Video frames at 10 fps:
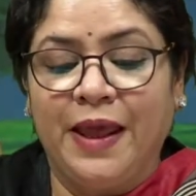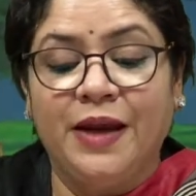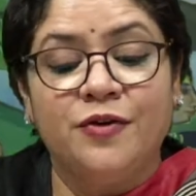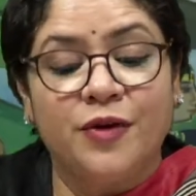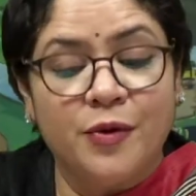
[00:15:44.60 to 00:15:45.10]

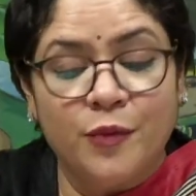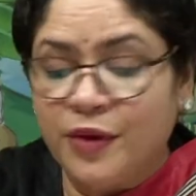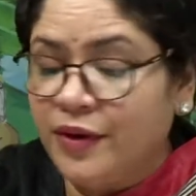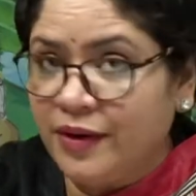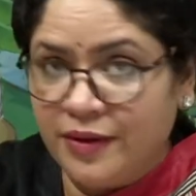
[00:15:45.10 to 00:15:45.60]
In Raghu,
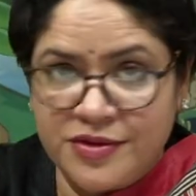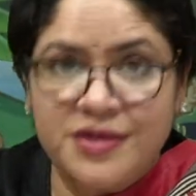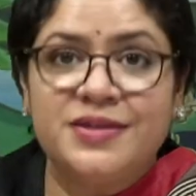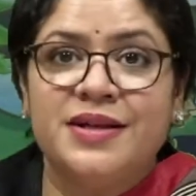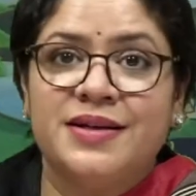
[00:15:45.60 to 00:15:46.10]
uh,
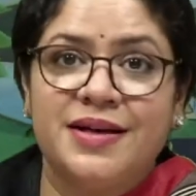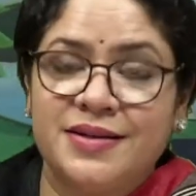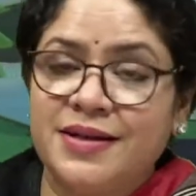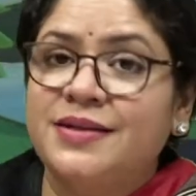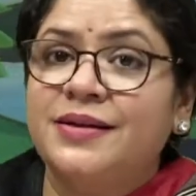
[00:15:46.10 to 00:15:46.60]
just as I
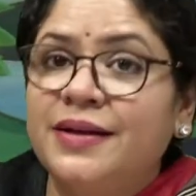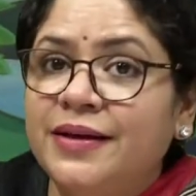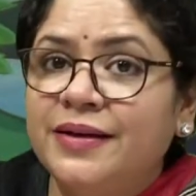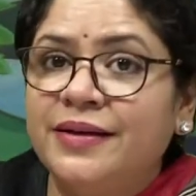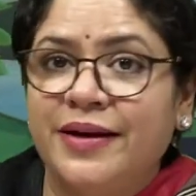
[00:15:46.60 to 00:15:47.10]
said
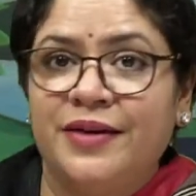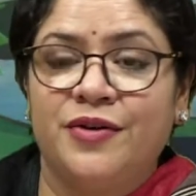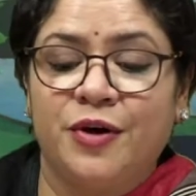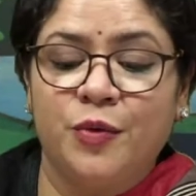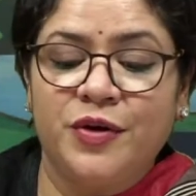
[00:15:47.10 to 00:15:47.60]
earlier, in
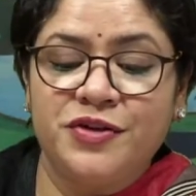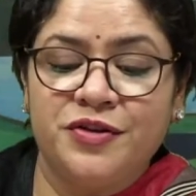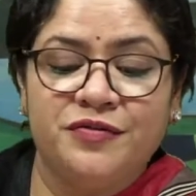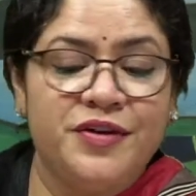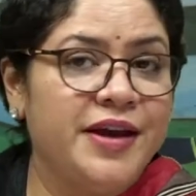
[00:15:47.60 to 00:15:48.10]

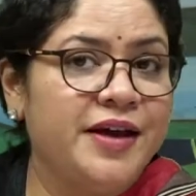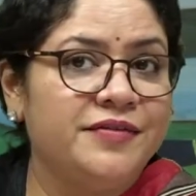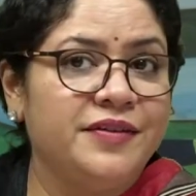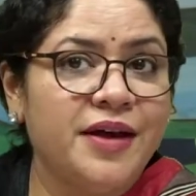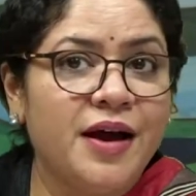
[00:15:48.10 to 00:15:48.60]
Raghuvansham we
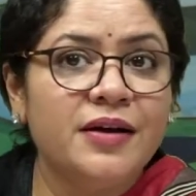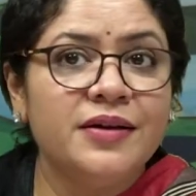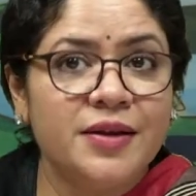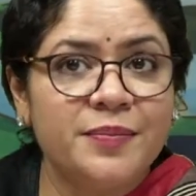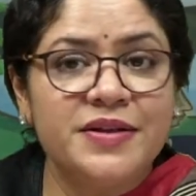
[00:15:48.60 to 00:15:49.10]
have Tyag
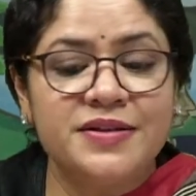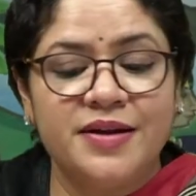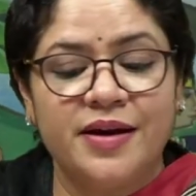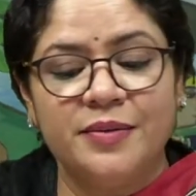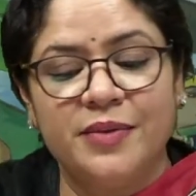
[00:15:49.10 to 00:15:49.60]

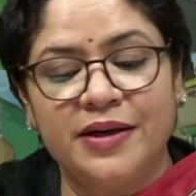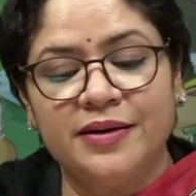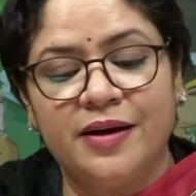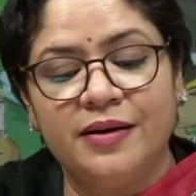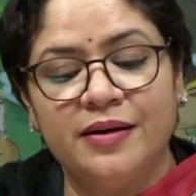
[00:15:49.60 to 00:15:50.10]
Tapasya in
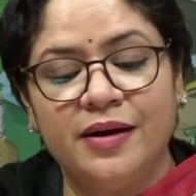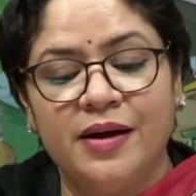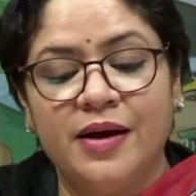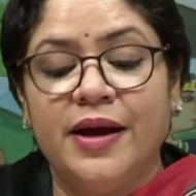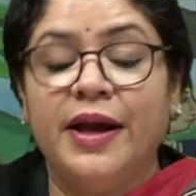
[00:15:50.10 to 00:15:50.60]
Balidan.
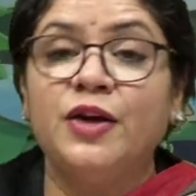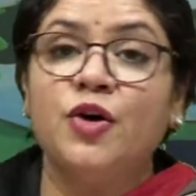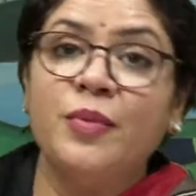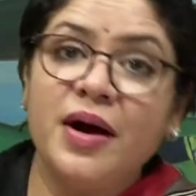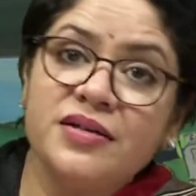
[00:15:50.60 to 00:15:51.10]
In
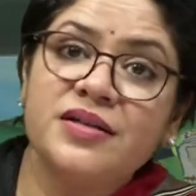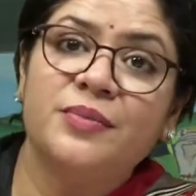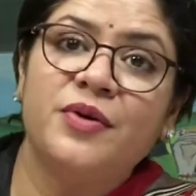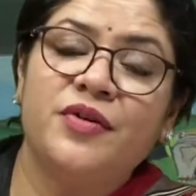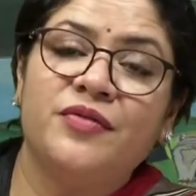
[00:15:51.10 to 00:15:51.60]
Kumar
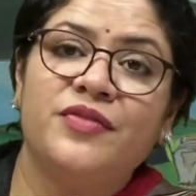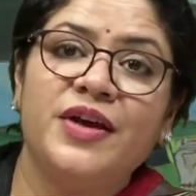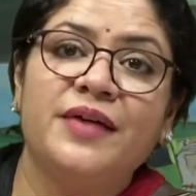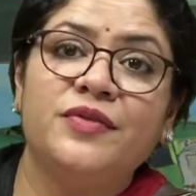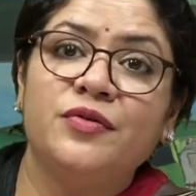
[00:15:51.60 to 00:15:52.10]
Sambhavam we
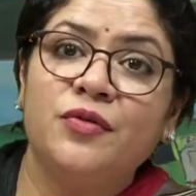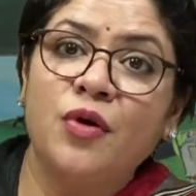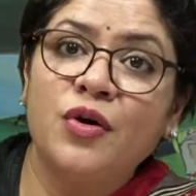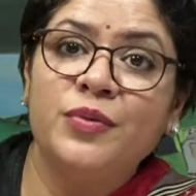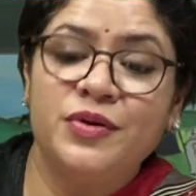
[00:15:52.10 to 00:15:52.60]
have the
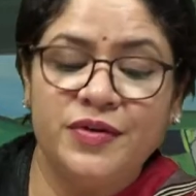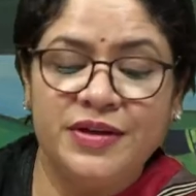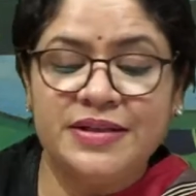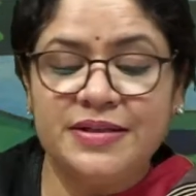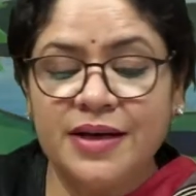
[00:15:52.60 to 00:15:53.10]
war
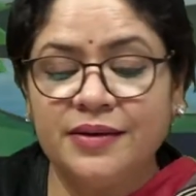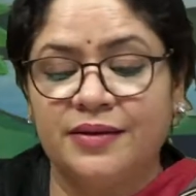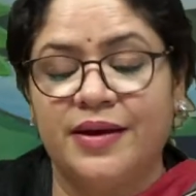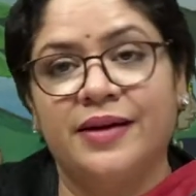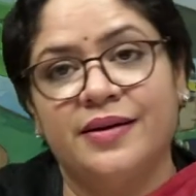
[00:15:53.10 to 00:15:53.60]
between Sat
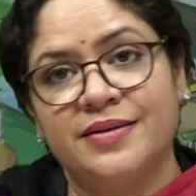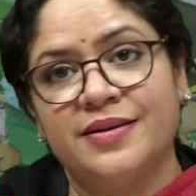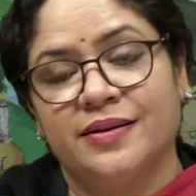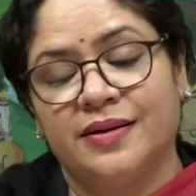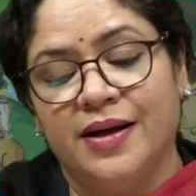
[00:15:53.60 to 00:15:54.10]
and
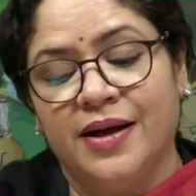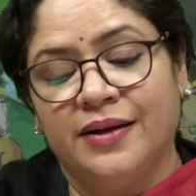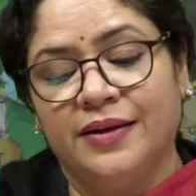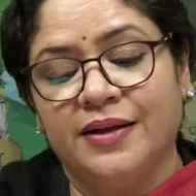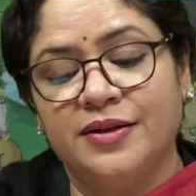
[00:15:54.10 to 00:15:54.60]
Asat
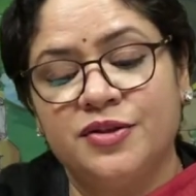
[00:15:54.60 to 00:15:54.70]
that